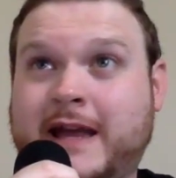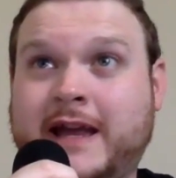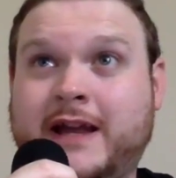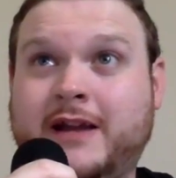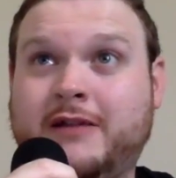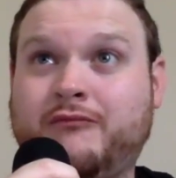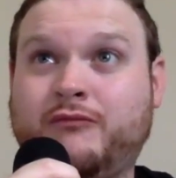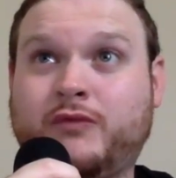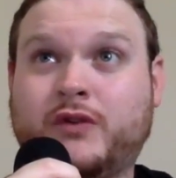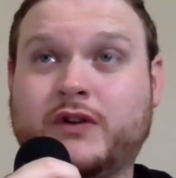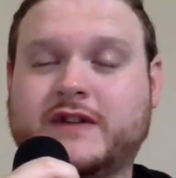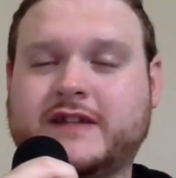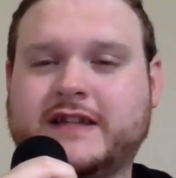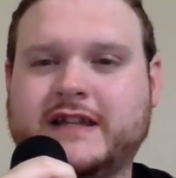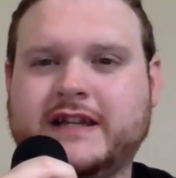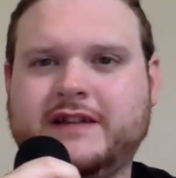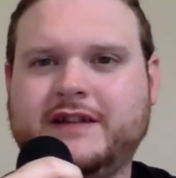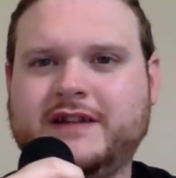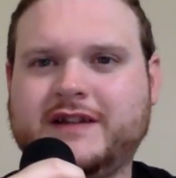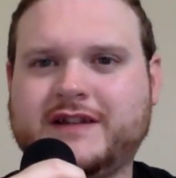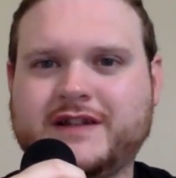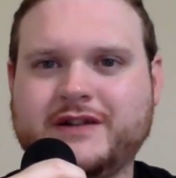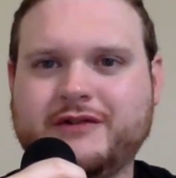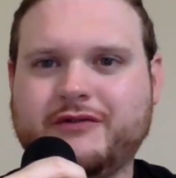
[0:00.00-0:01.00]
and we're seeing
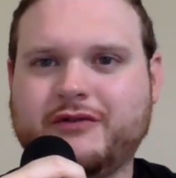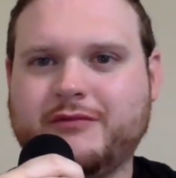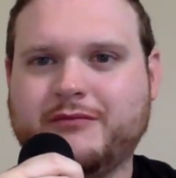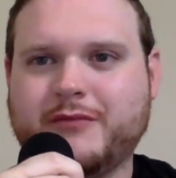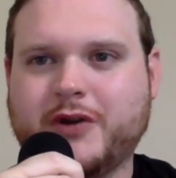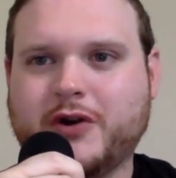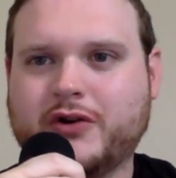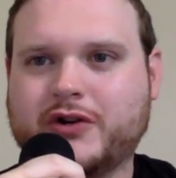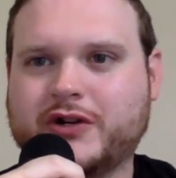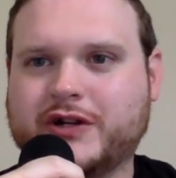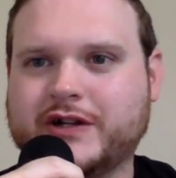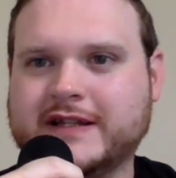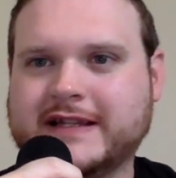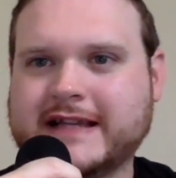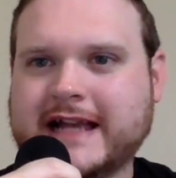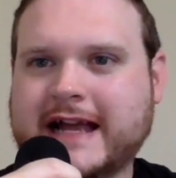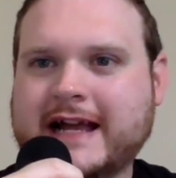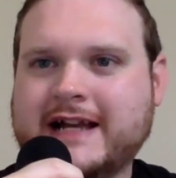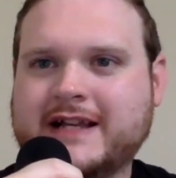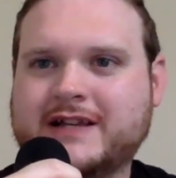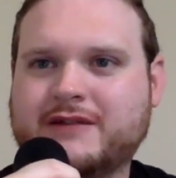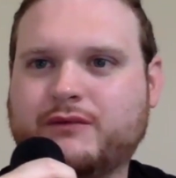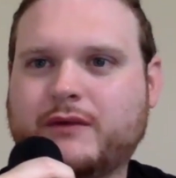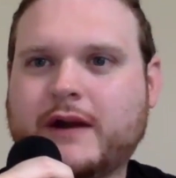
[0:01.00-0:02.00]
these new emotions
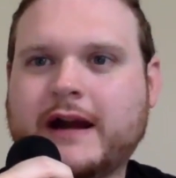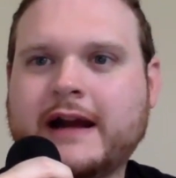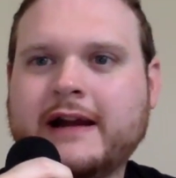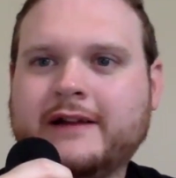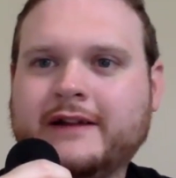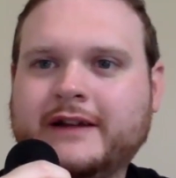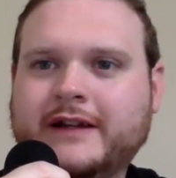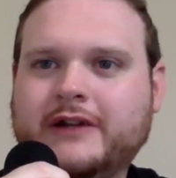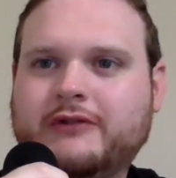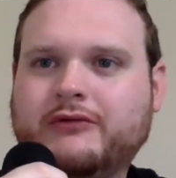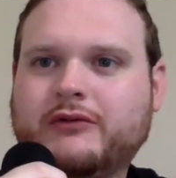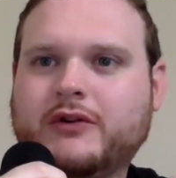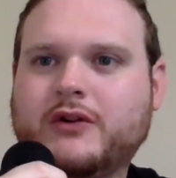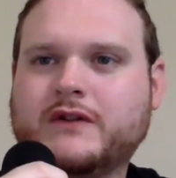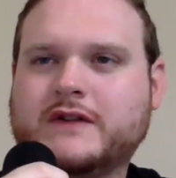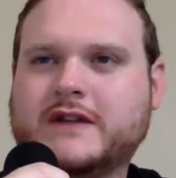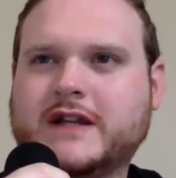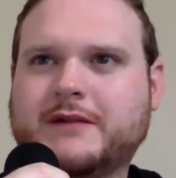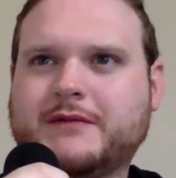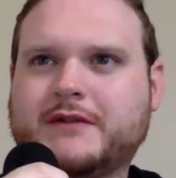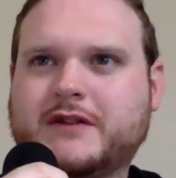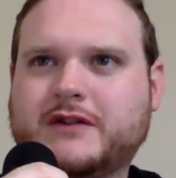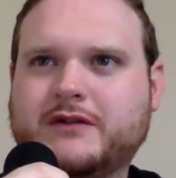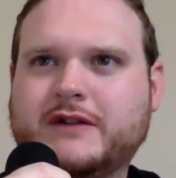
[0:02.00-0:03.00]
as Riley grows
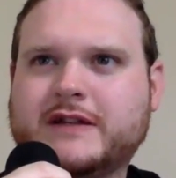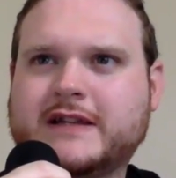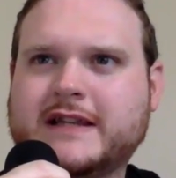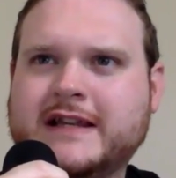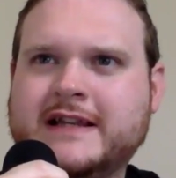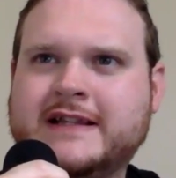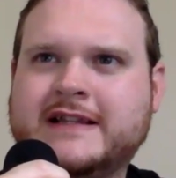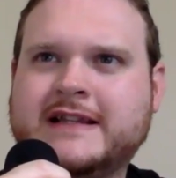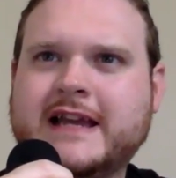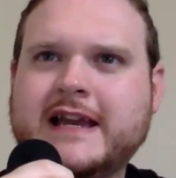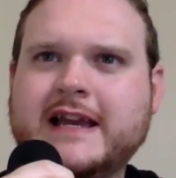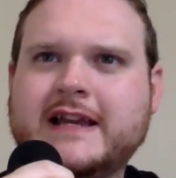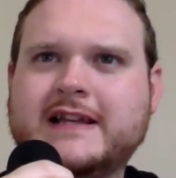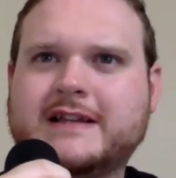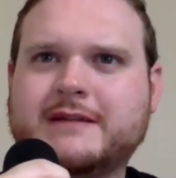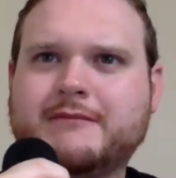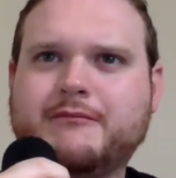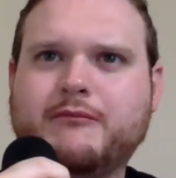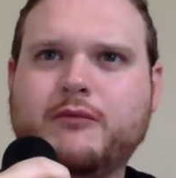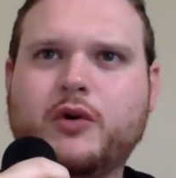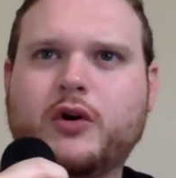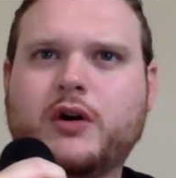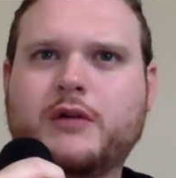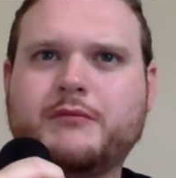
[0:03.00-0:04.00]
up. So it takes a
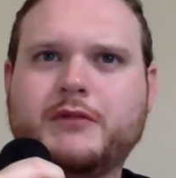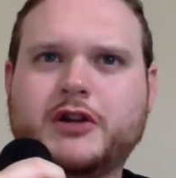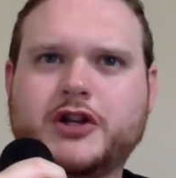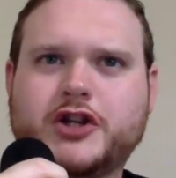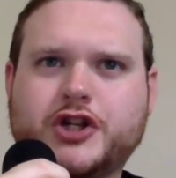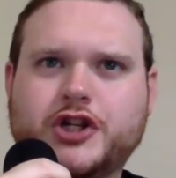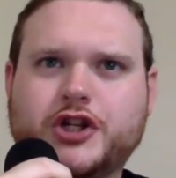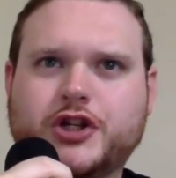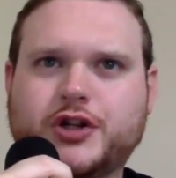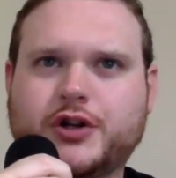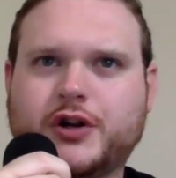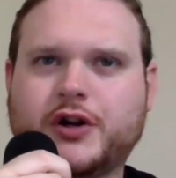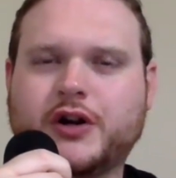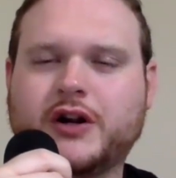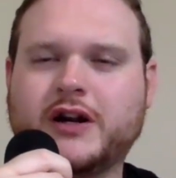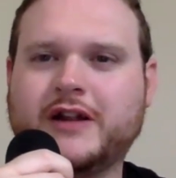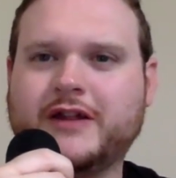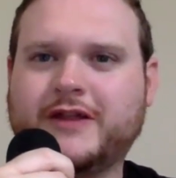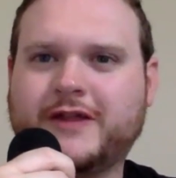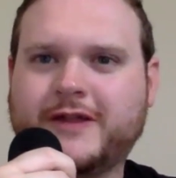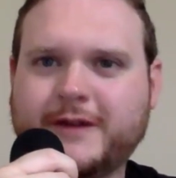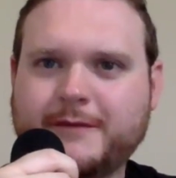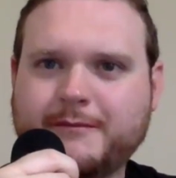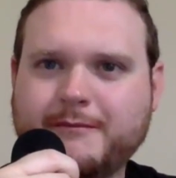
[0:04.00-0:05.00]
more mature
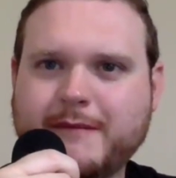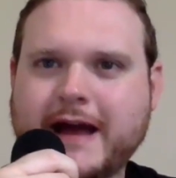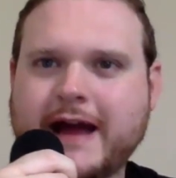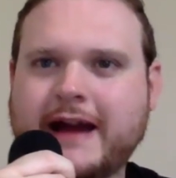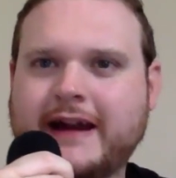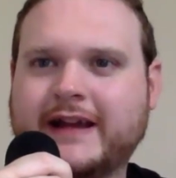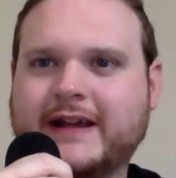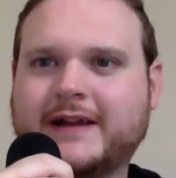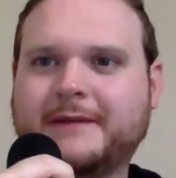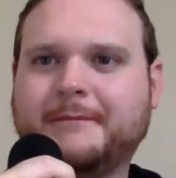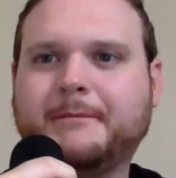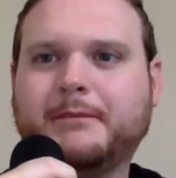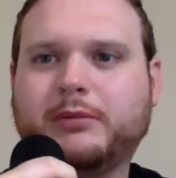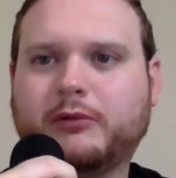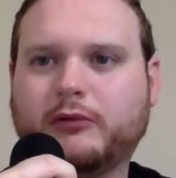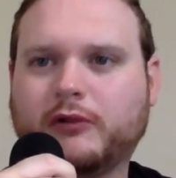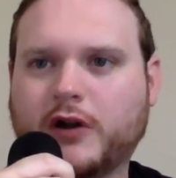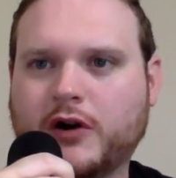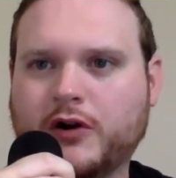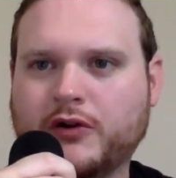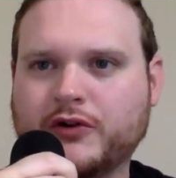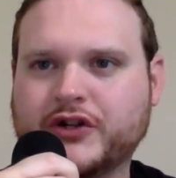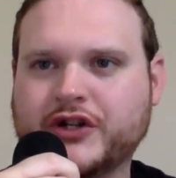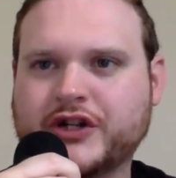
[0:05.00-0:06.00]
and thematic
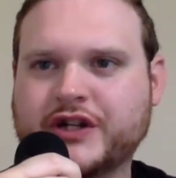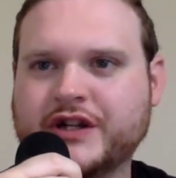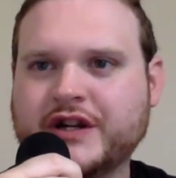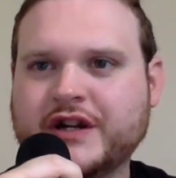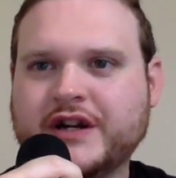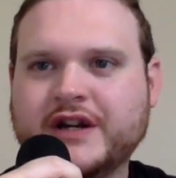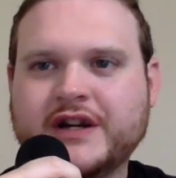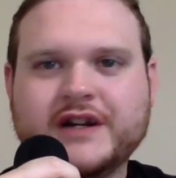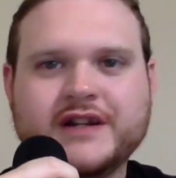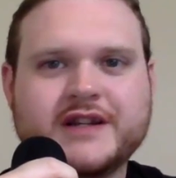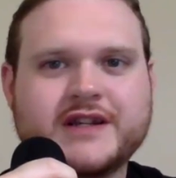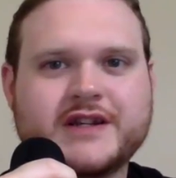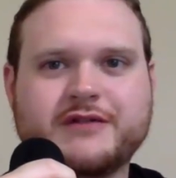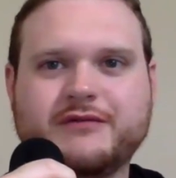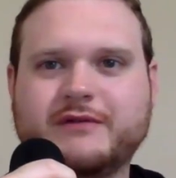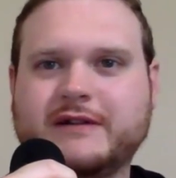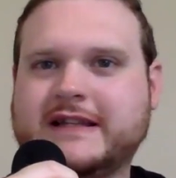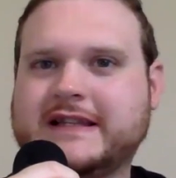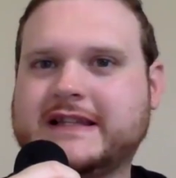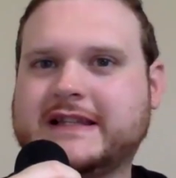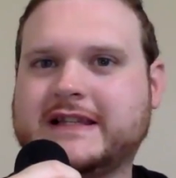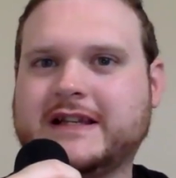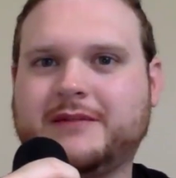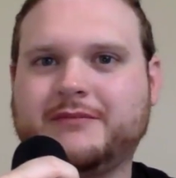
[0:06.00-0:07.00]
approach to
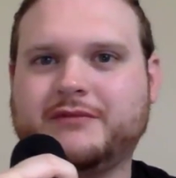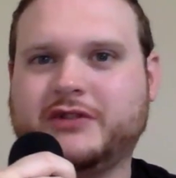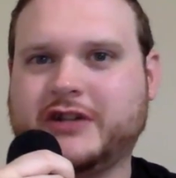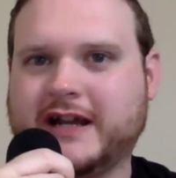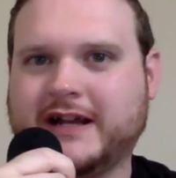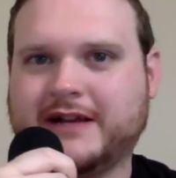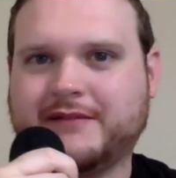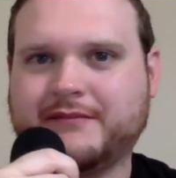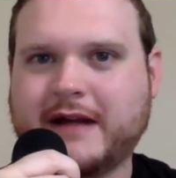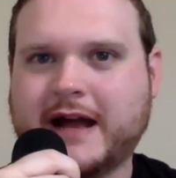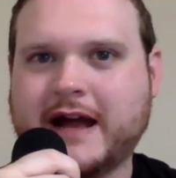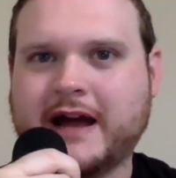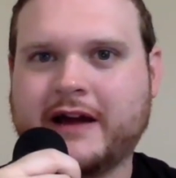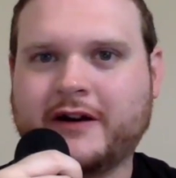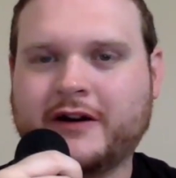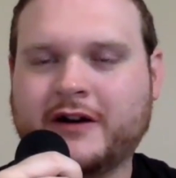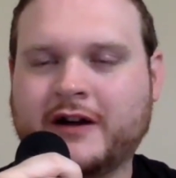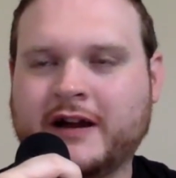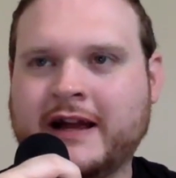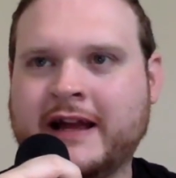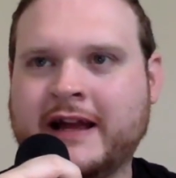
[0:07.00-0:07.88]
its subject matter.